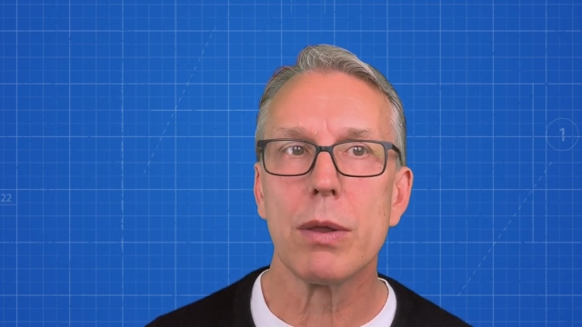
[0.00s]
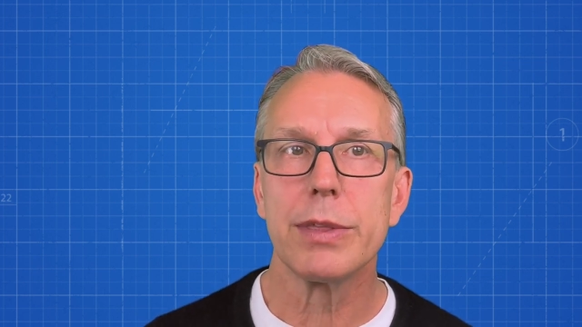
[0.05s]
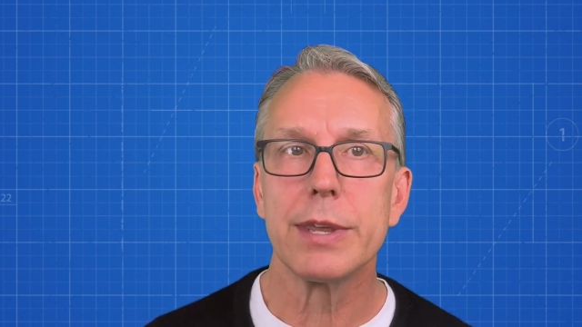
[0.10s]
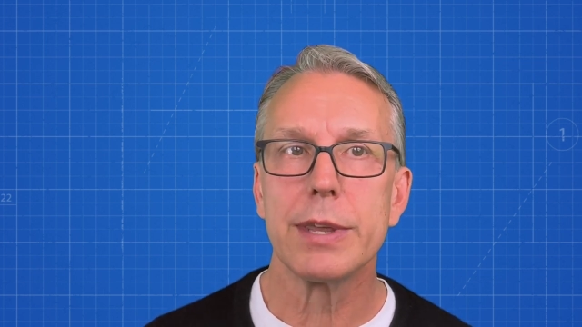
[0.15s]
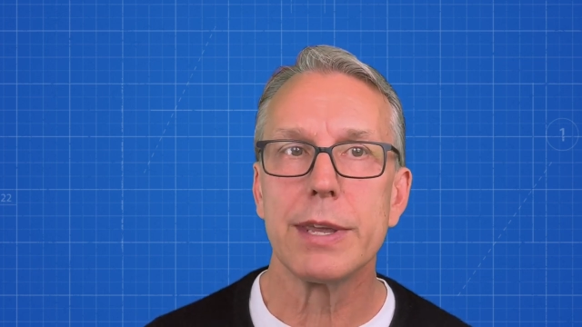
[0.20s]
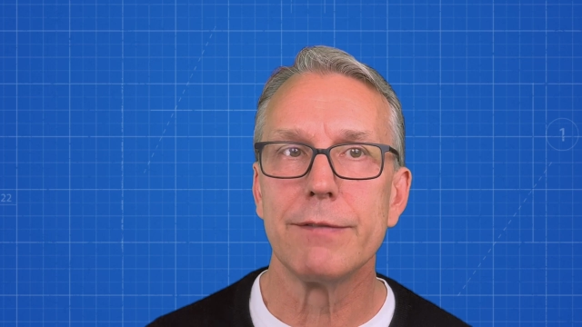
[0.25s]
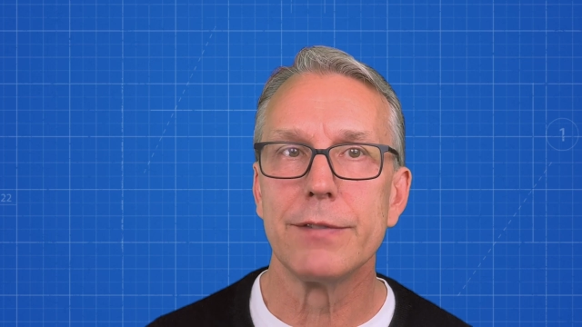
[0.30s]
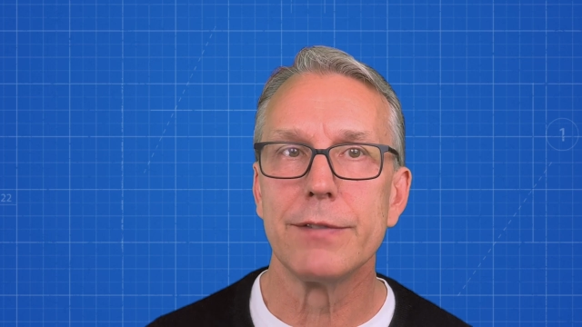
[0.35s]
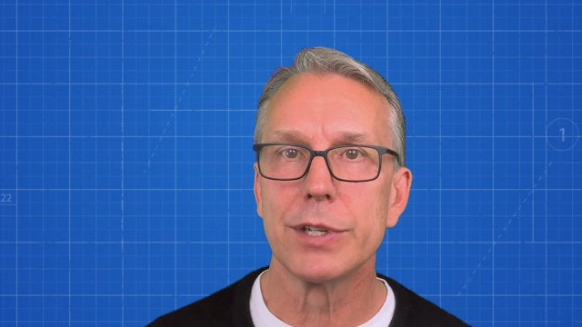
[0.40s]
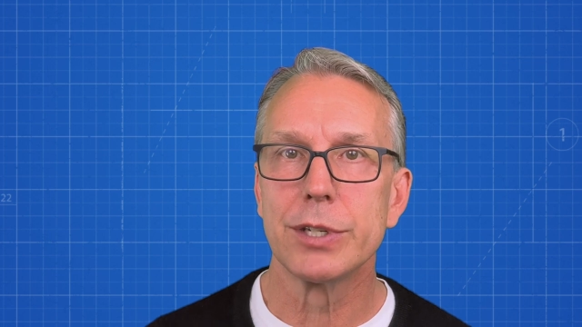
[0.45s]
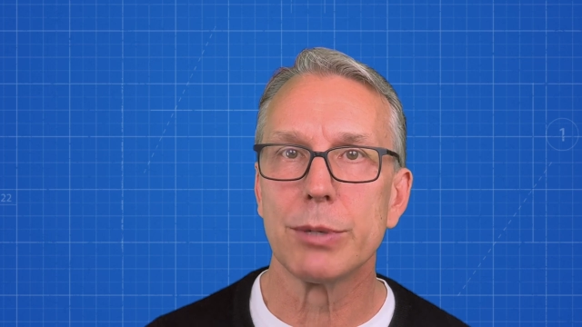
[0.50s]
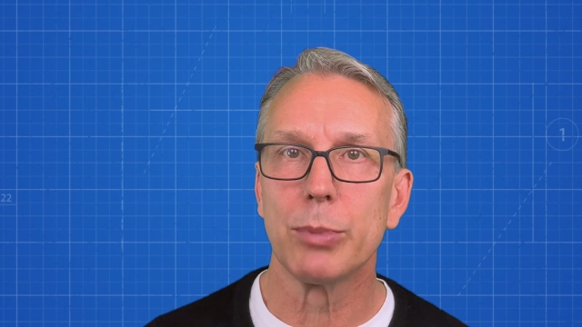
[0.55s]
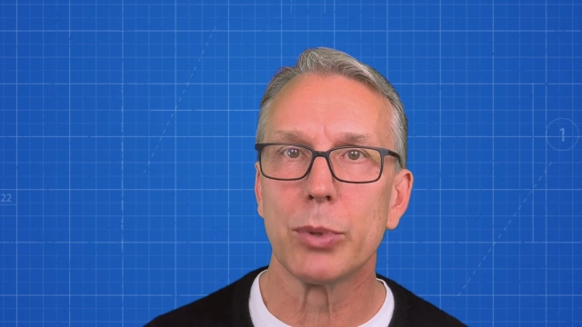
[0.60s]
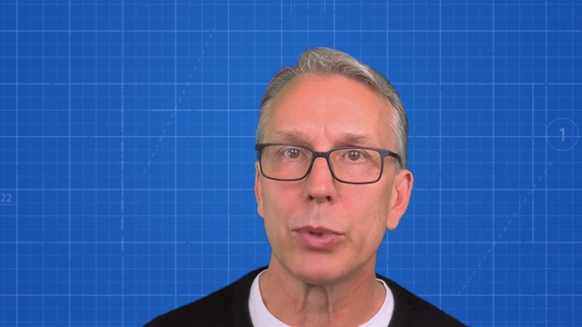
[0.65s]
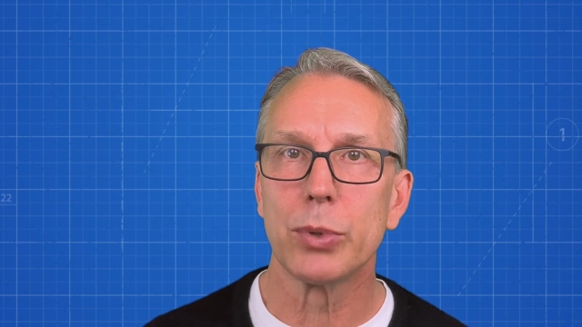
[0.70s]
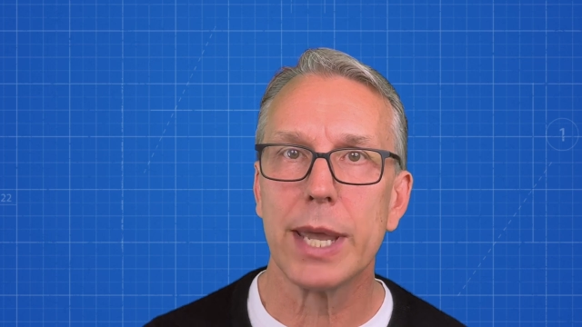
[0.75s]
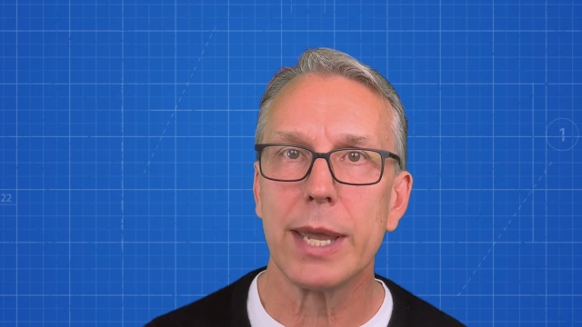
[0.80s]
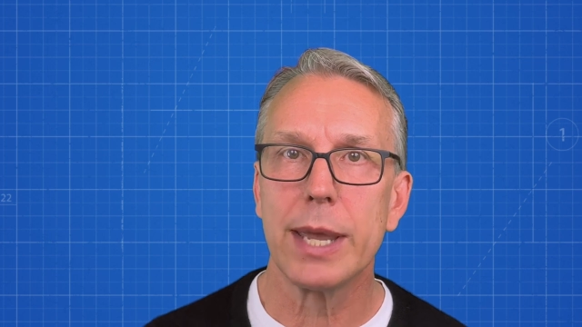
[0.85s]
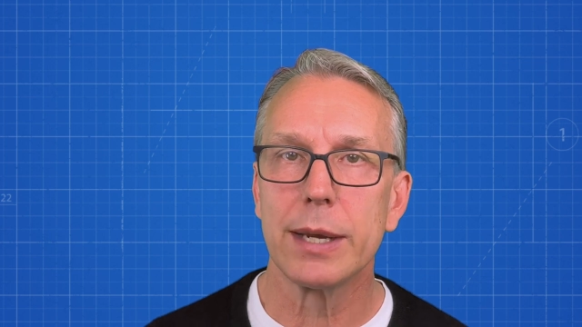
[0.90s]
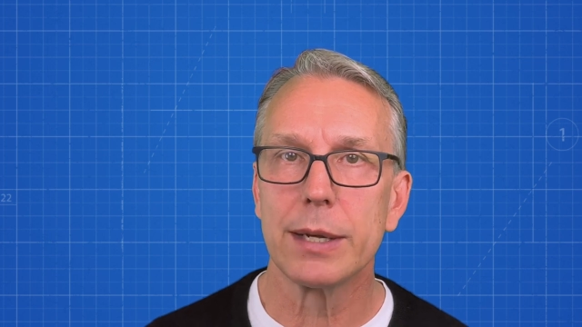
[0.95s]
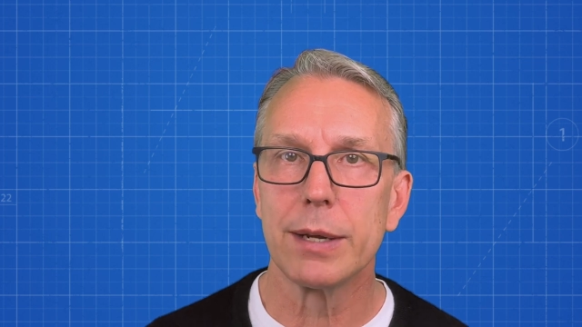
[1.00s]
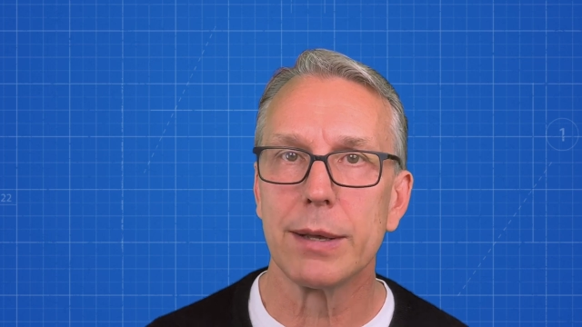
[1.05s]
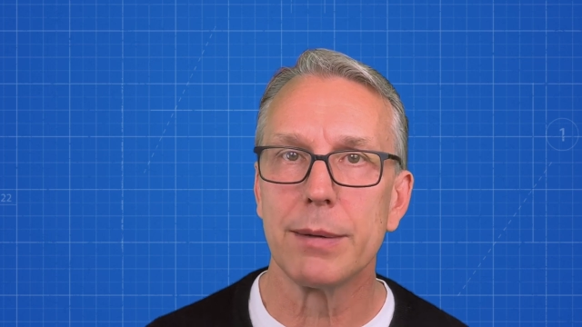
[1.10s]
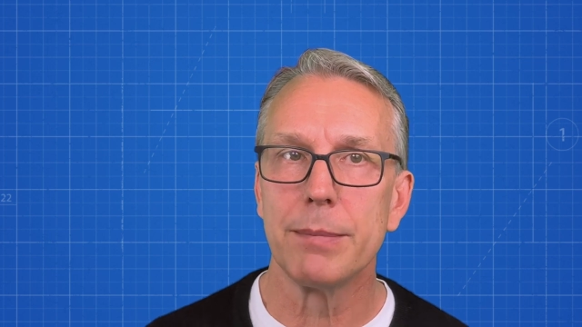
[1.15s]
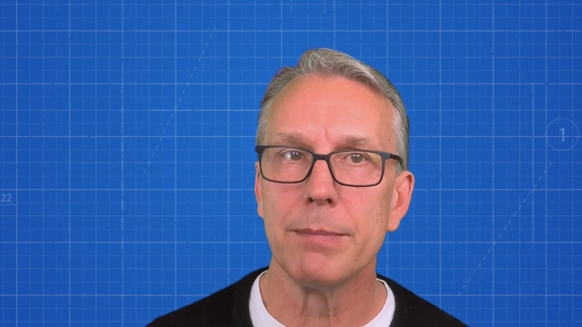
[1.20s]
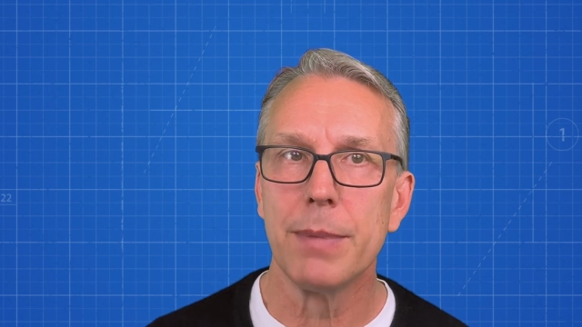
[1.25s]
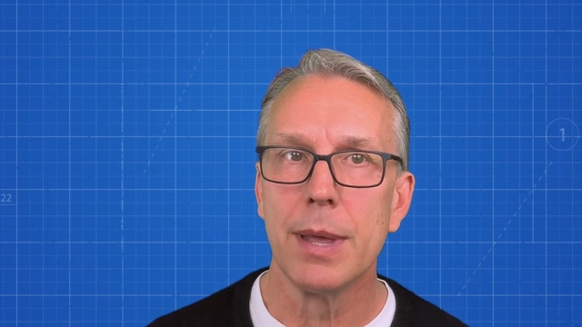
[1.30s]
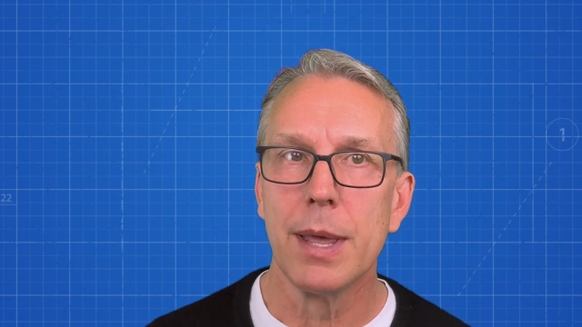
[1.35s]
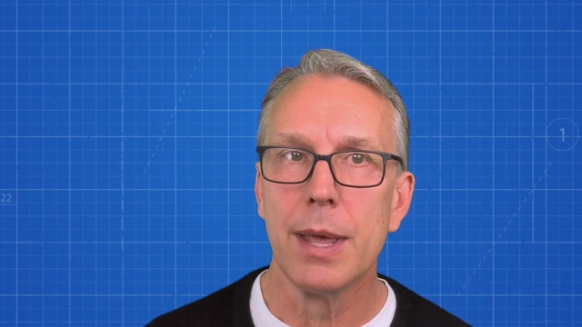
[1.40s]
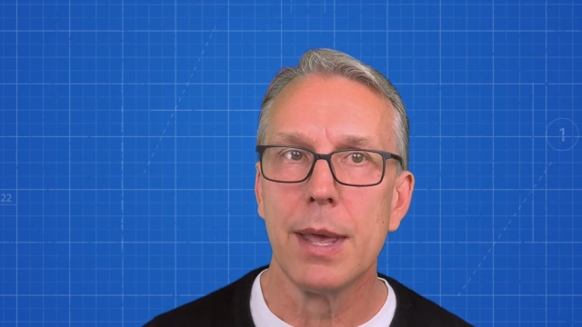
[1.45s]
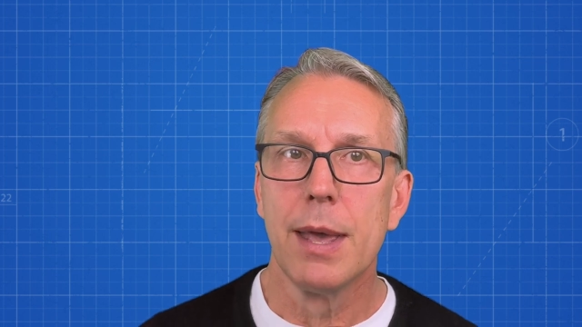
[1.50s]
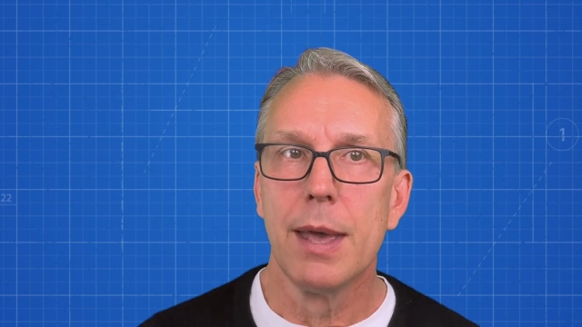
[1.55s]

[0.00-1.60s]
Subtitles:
The Invisible Kingdom,